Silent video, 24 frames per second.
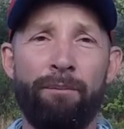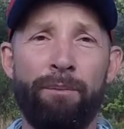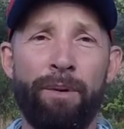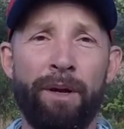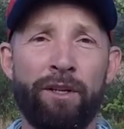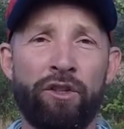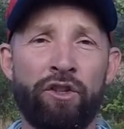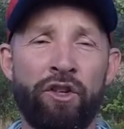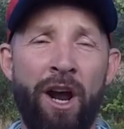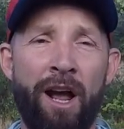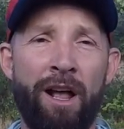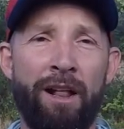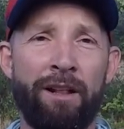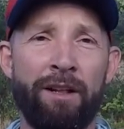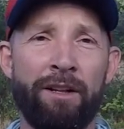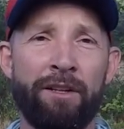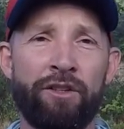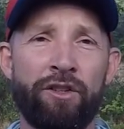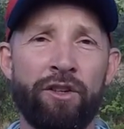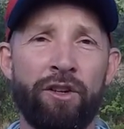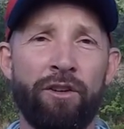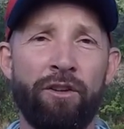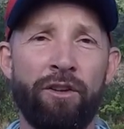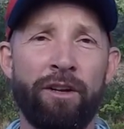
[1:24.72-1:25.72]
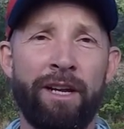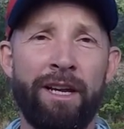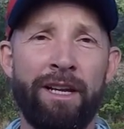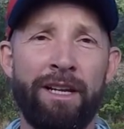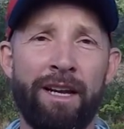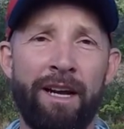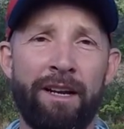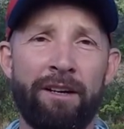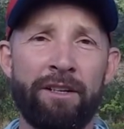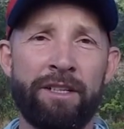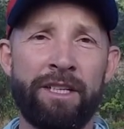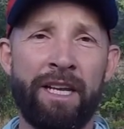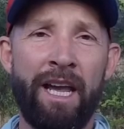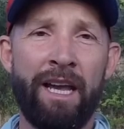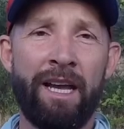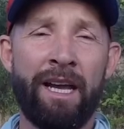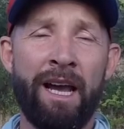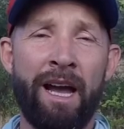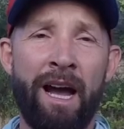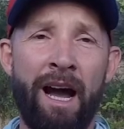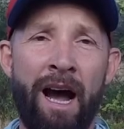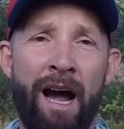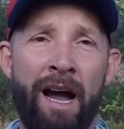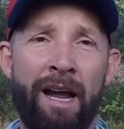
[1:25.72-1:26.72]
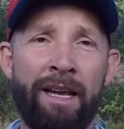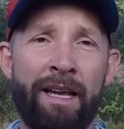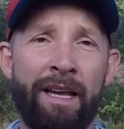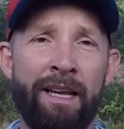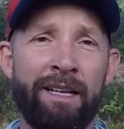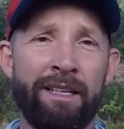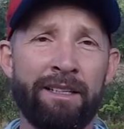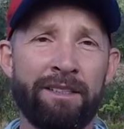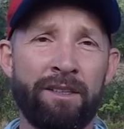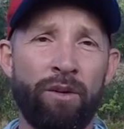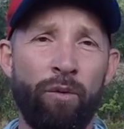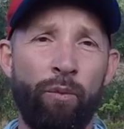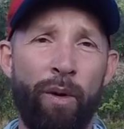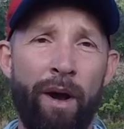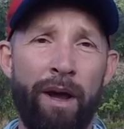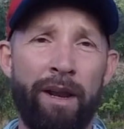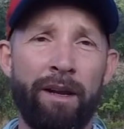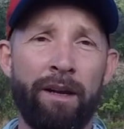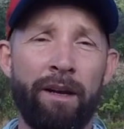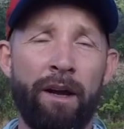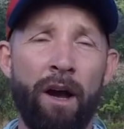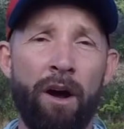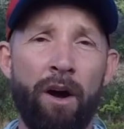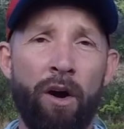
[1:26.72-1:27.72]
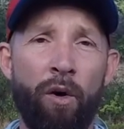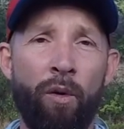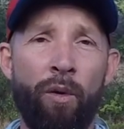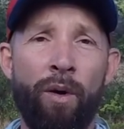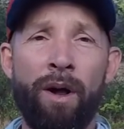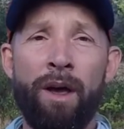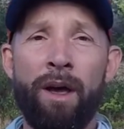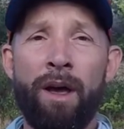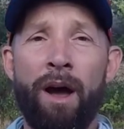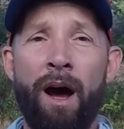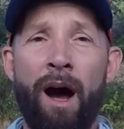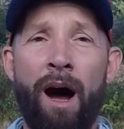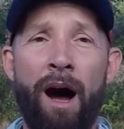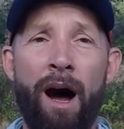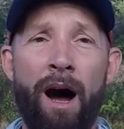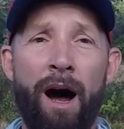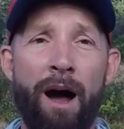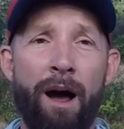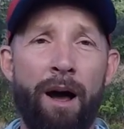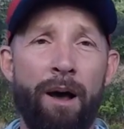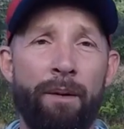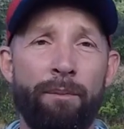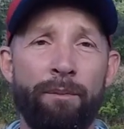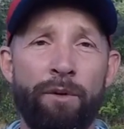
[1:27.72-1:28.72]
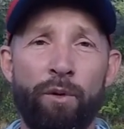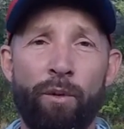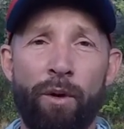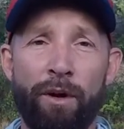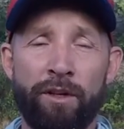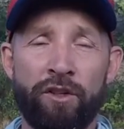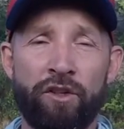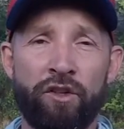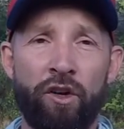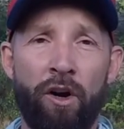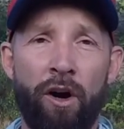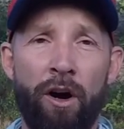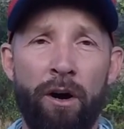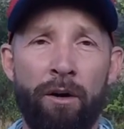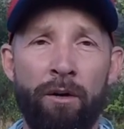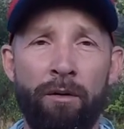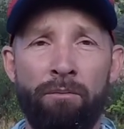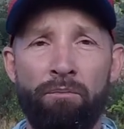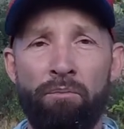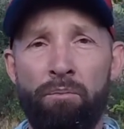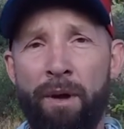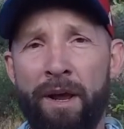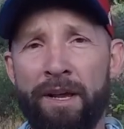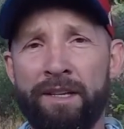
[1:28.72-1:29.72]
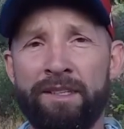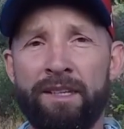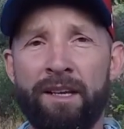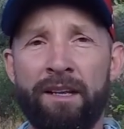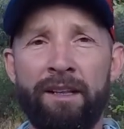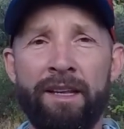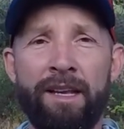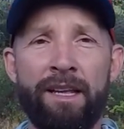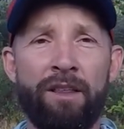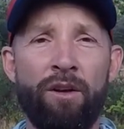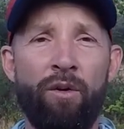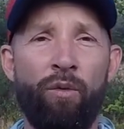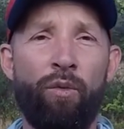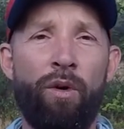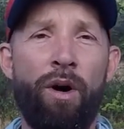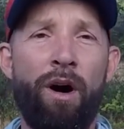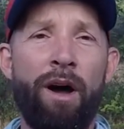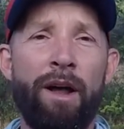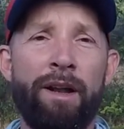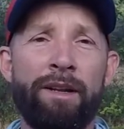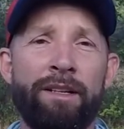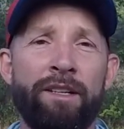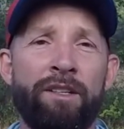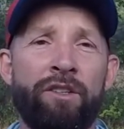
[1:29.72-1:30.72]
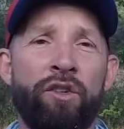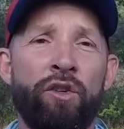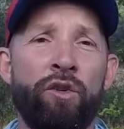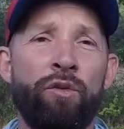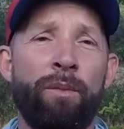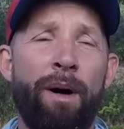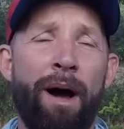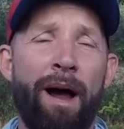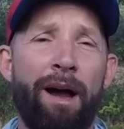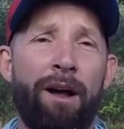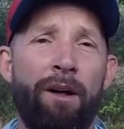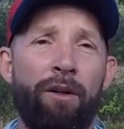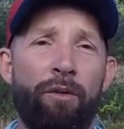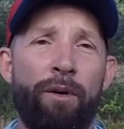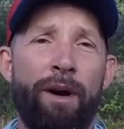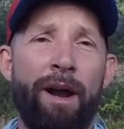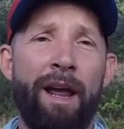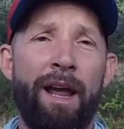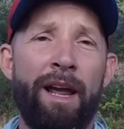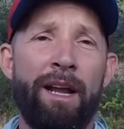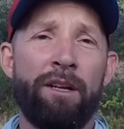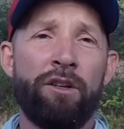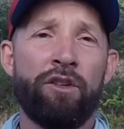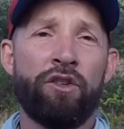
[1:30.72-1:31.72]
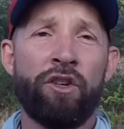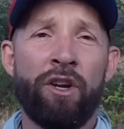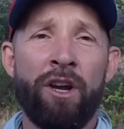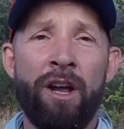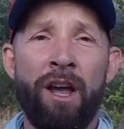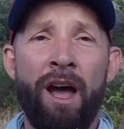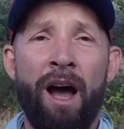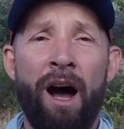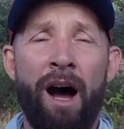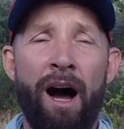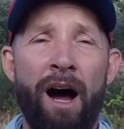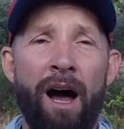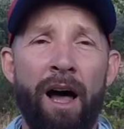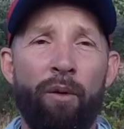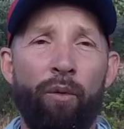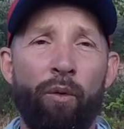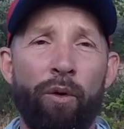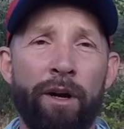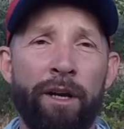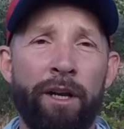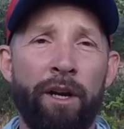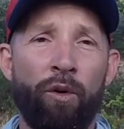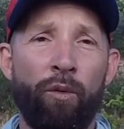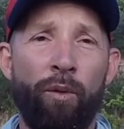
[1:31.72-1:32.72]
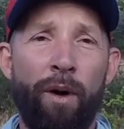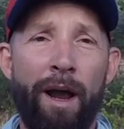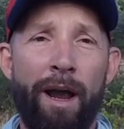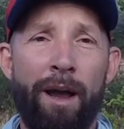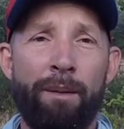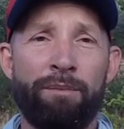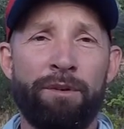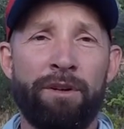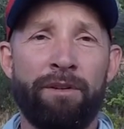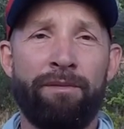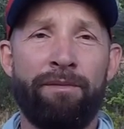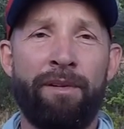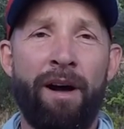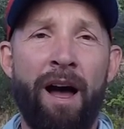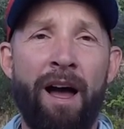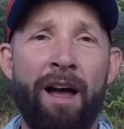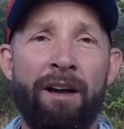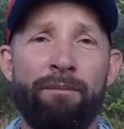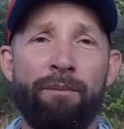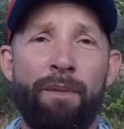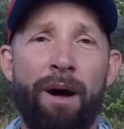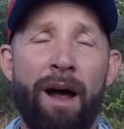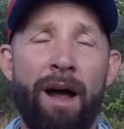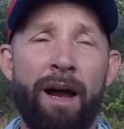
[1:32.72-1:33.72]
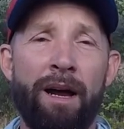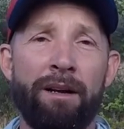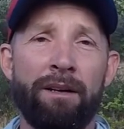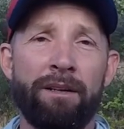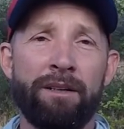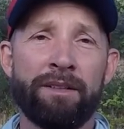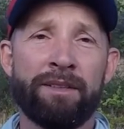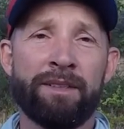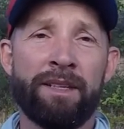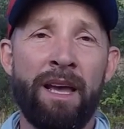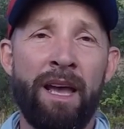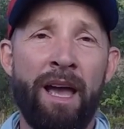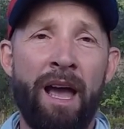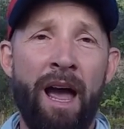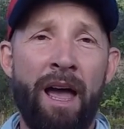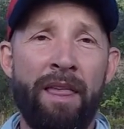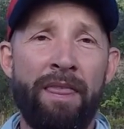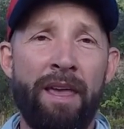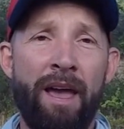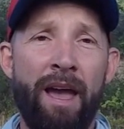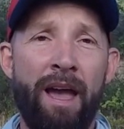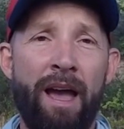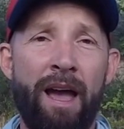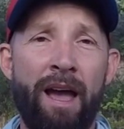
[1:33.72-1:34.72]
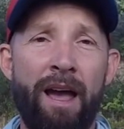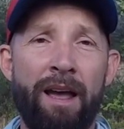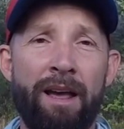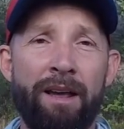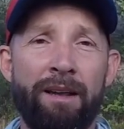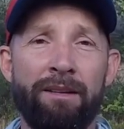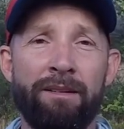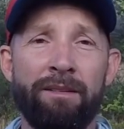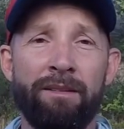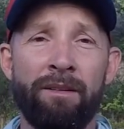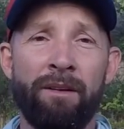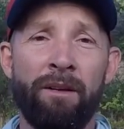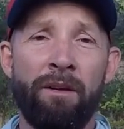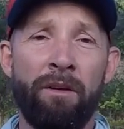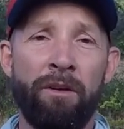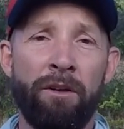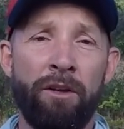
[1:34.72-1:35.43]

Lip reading: big challenge you're looking to undertake, hiking is the way to go. You want to start basically in the 1 to 2 mile range, work your way up to 5 miles, and then,